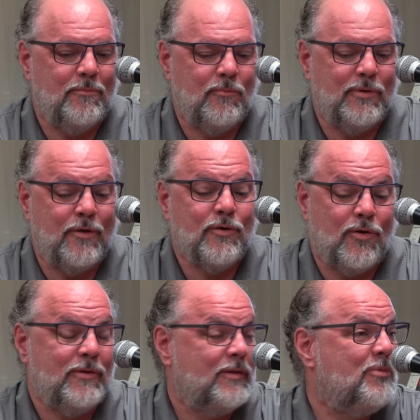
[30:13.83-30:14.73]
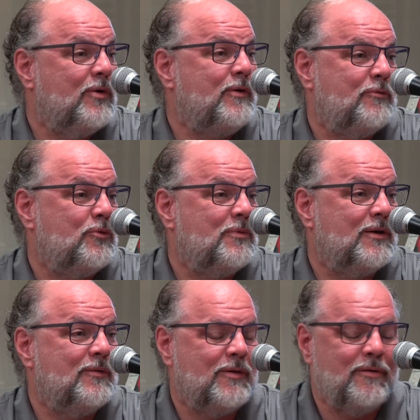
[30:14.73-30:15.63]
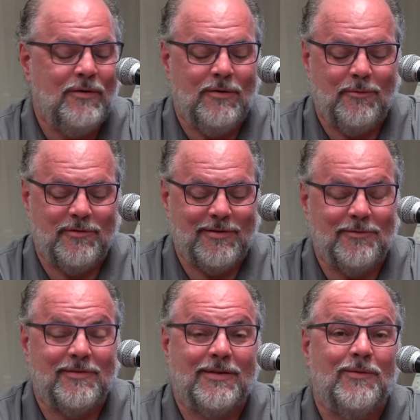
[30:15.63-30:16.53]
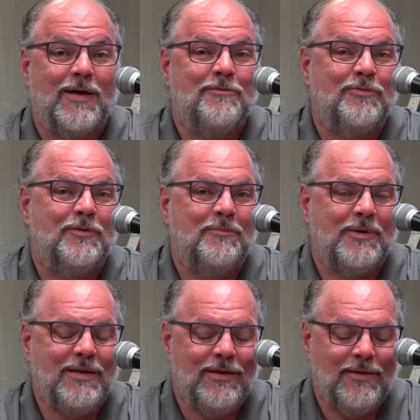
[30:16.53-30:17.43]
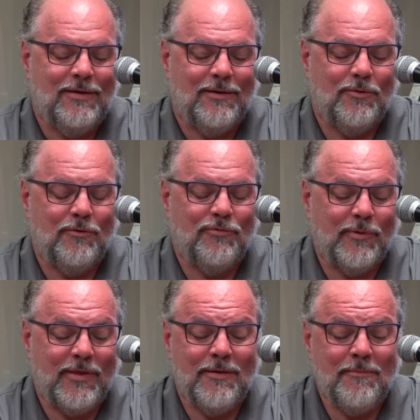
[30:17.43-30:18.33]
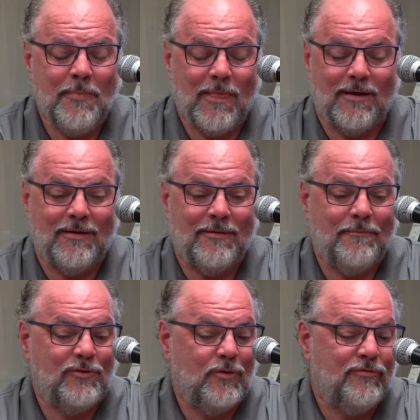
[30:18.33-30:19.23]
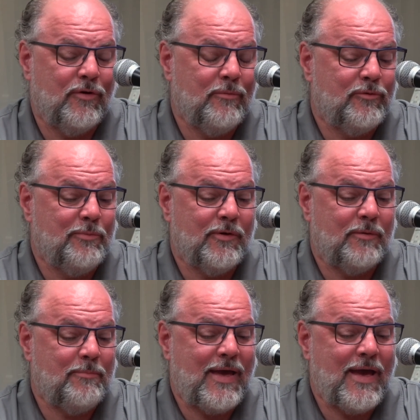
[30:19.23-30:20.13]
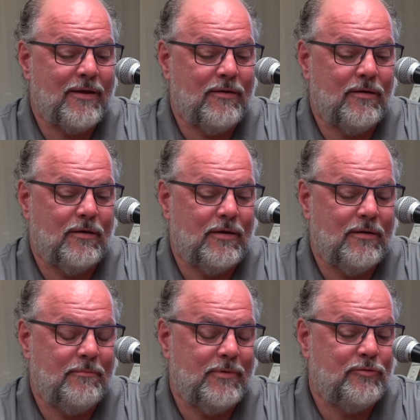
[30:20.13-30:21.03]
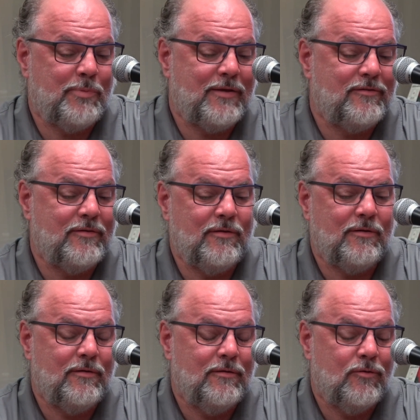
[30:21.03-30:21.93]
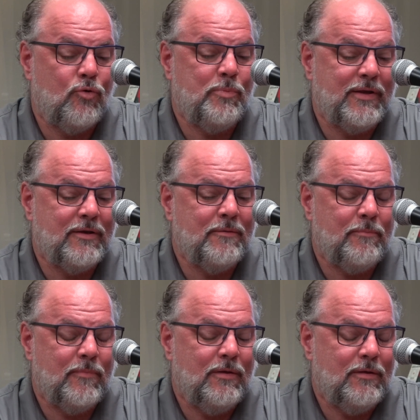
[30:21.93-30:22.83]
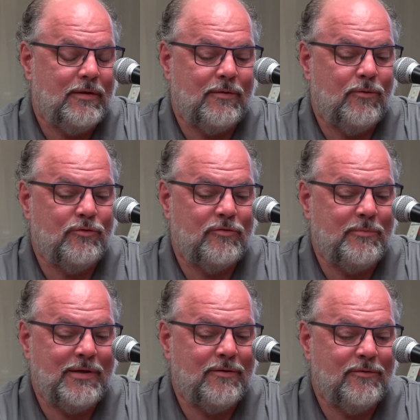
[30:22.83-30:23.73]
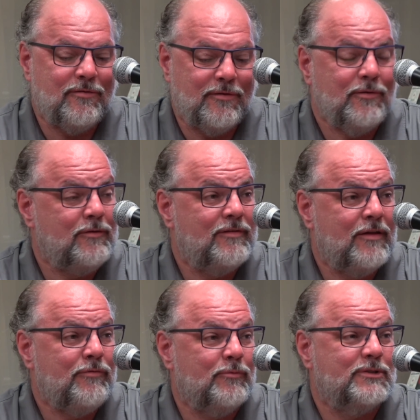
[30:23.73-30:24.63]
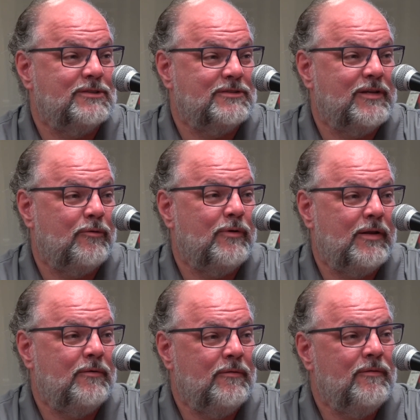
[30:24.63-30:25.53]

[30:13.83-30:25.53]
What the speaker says: what they're calling the party room down there, which sounds like a lot of fun to me. Good for them. So farmers market back, expansion opening up at Los Amigos. Good stuff in Richland Center right now.